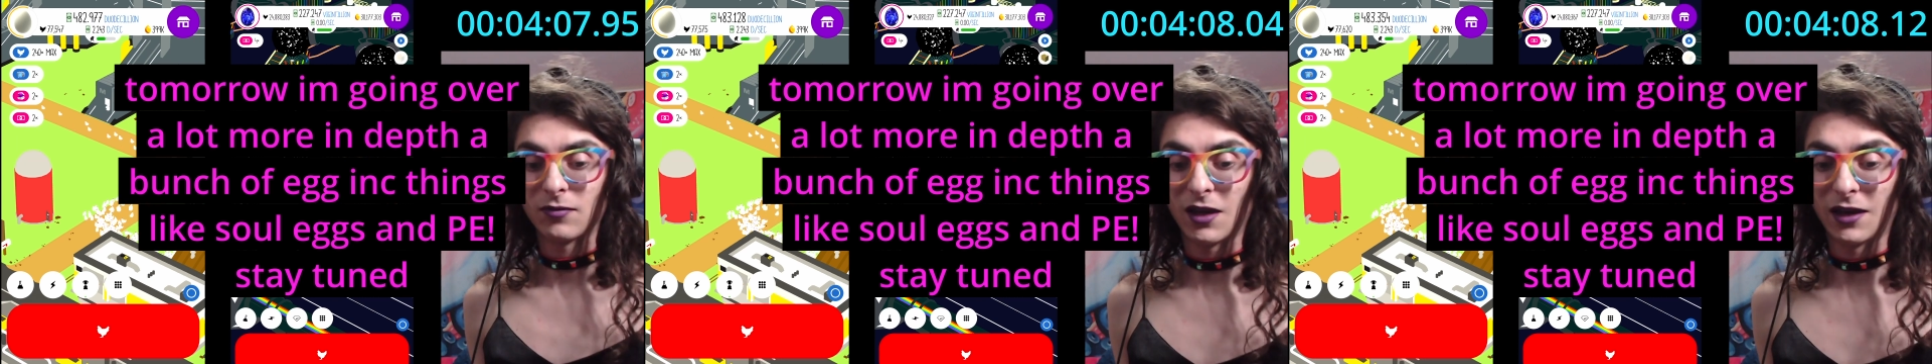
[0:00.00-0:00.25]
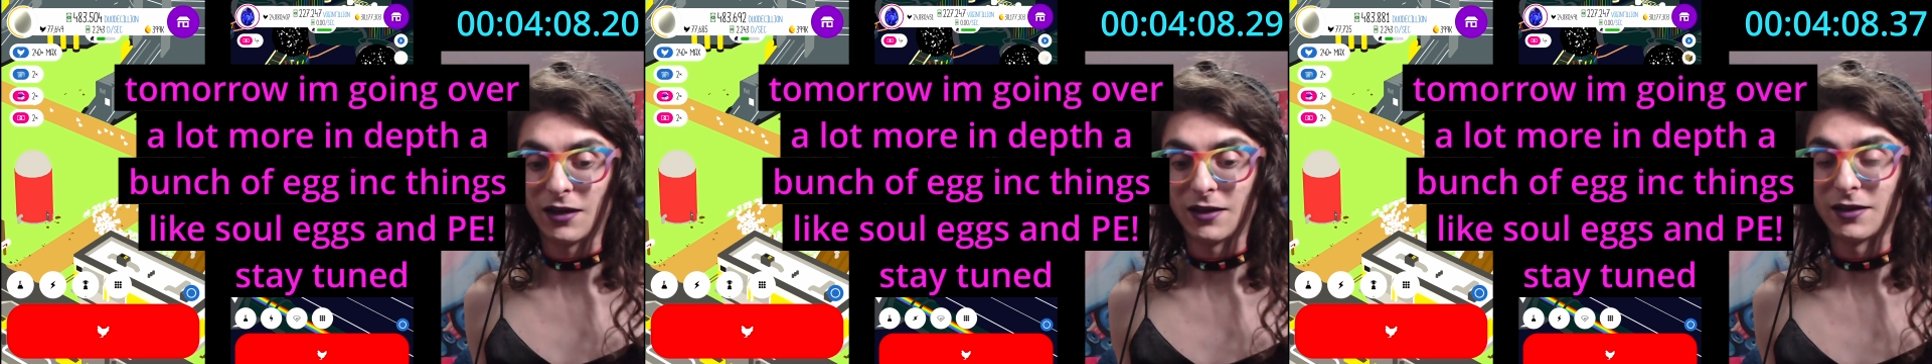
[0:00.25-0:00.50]

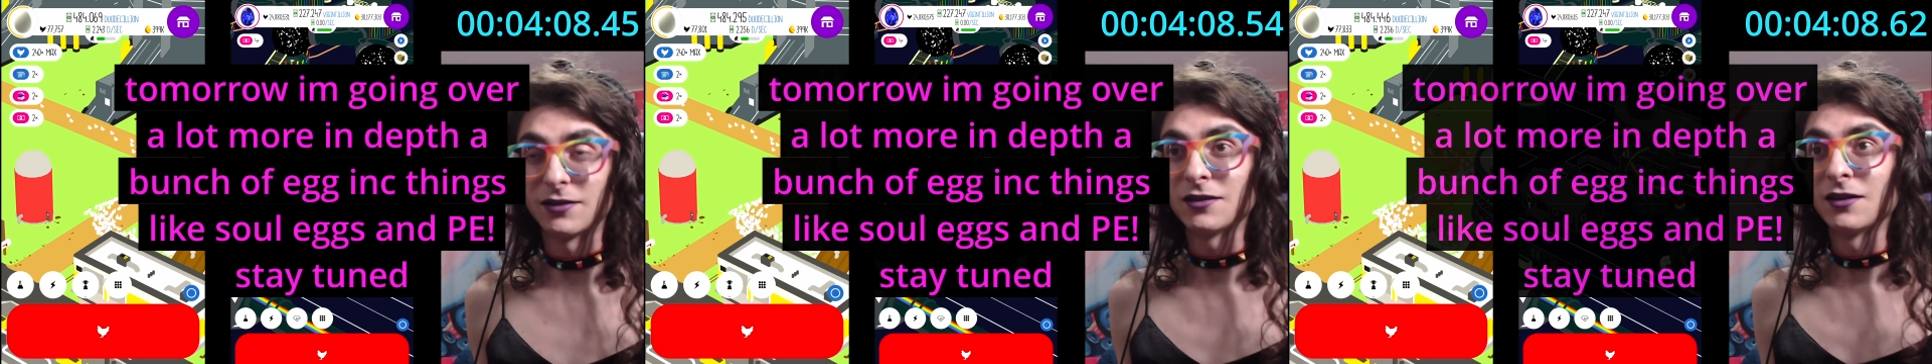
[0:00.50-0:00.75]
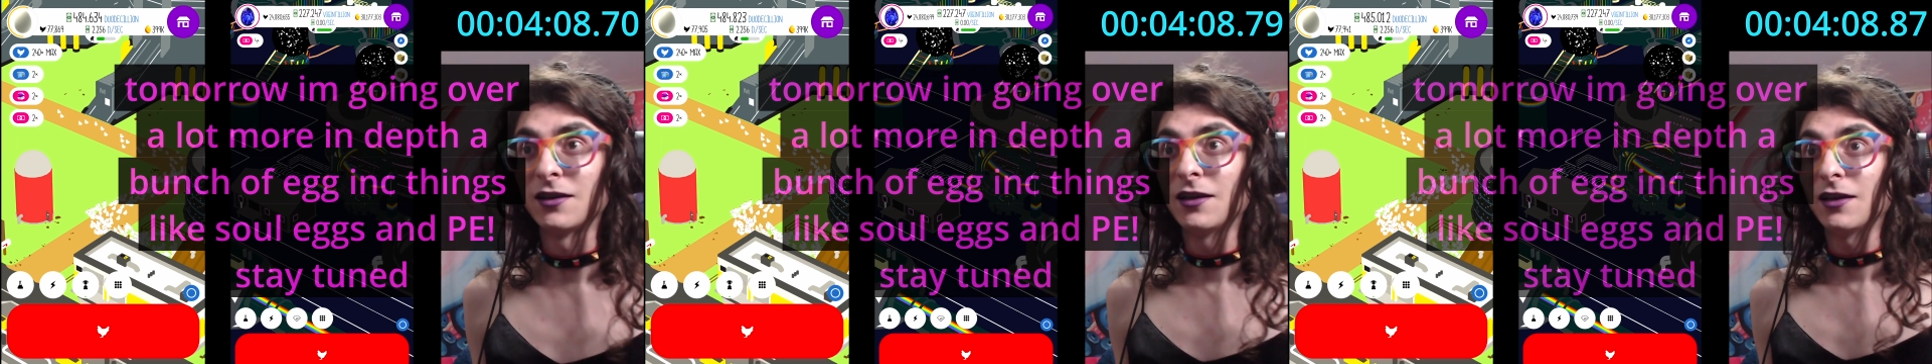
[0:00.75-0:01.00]

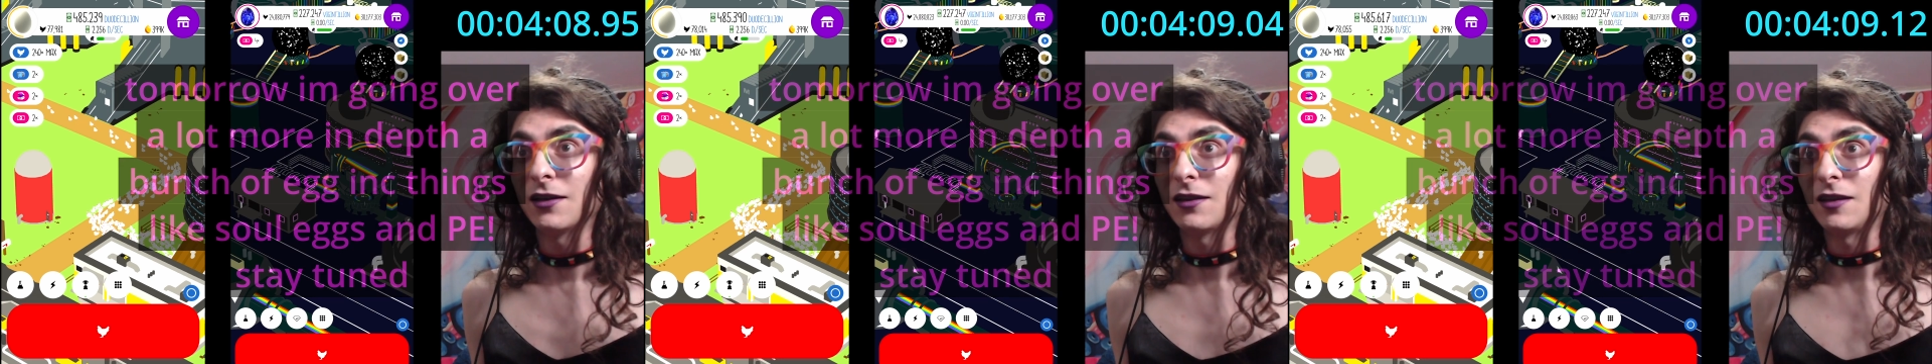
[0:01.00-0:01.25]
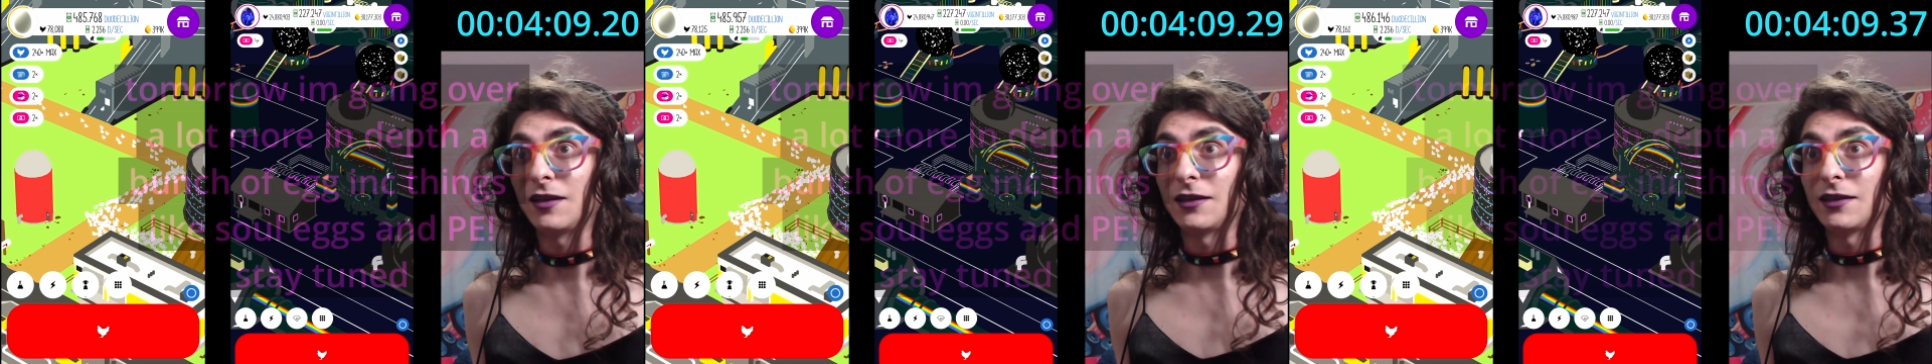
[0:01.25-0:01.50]
And
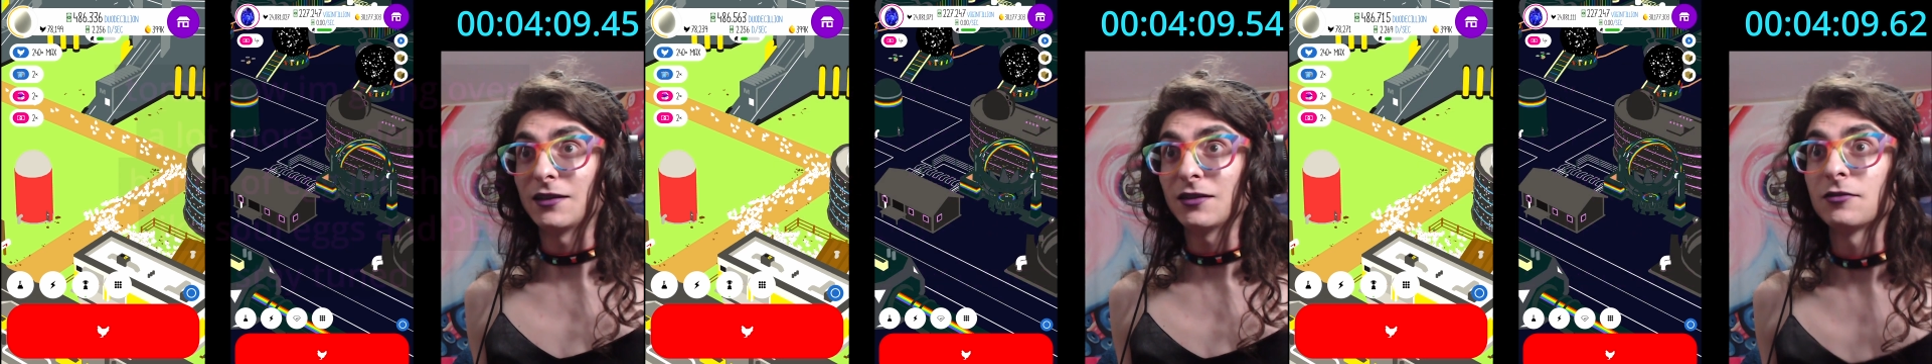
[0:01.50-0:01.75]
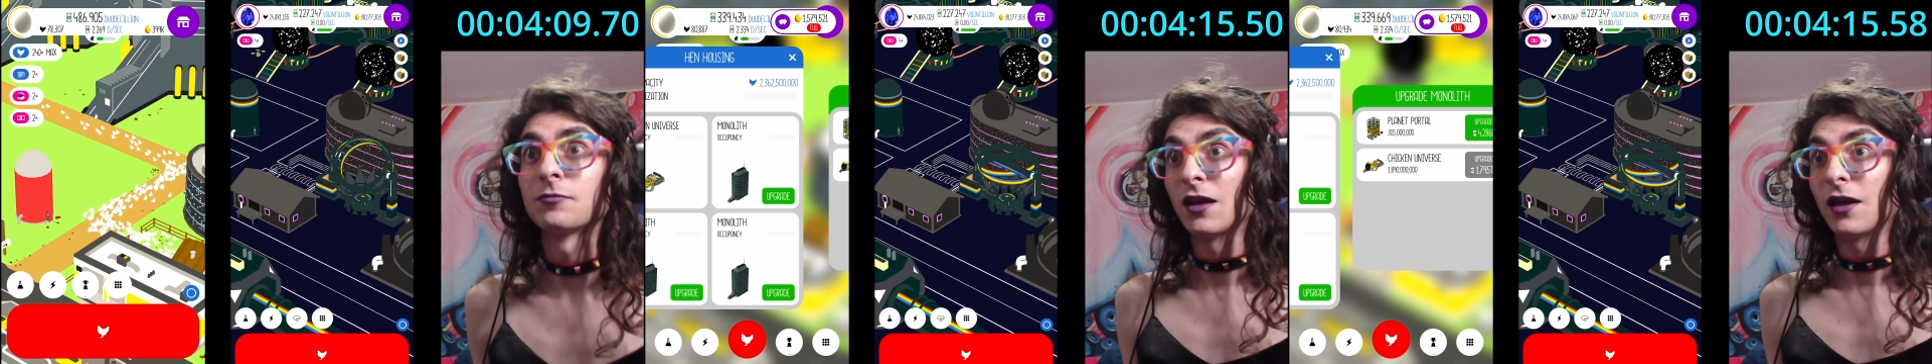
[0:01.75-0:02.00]
the
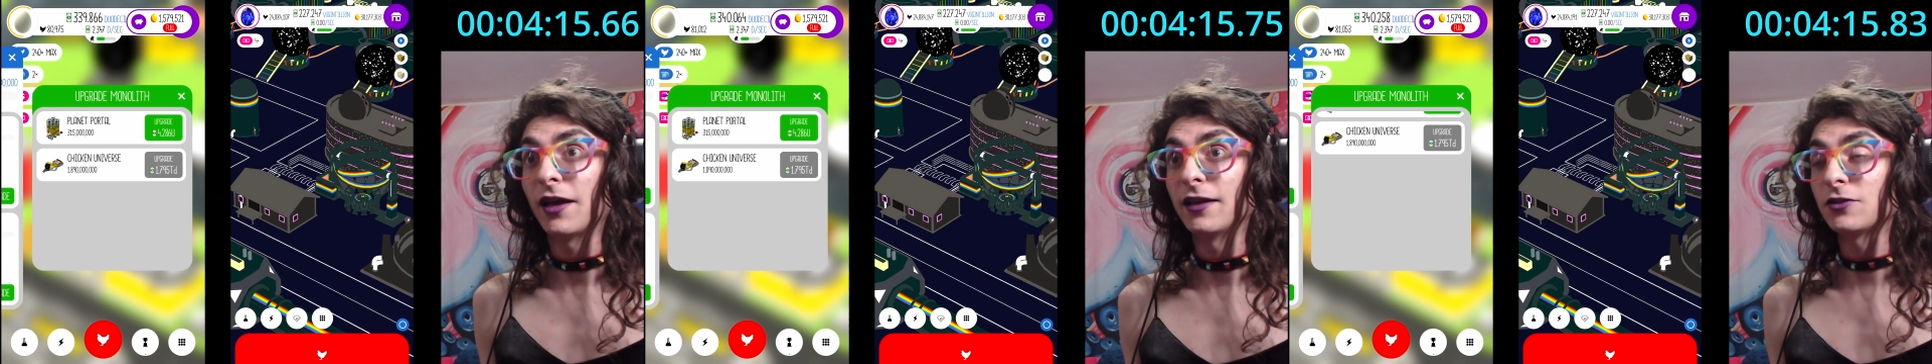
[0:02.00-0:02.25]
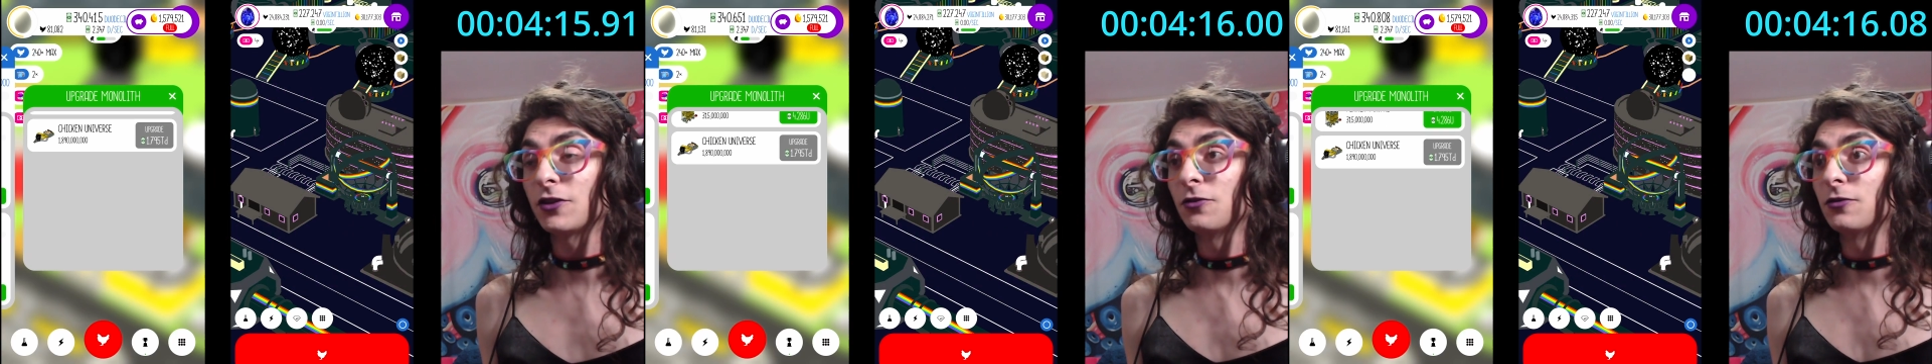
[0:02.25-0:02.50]

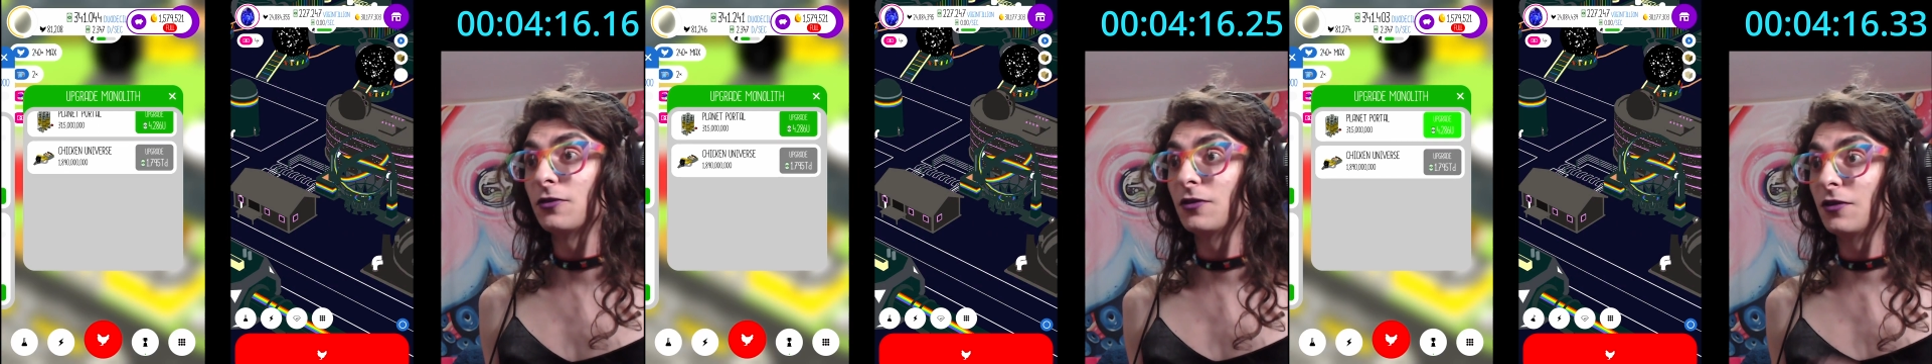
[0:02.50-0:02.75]
and so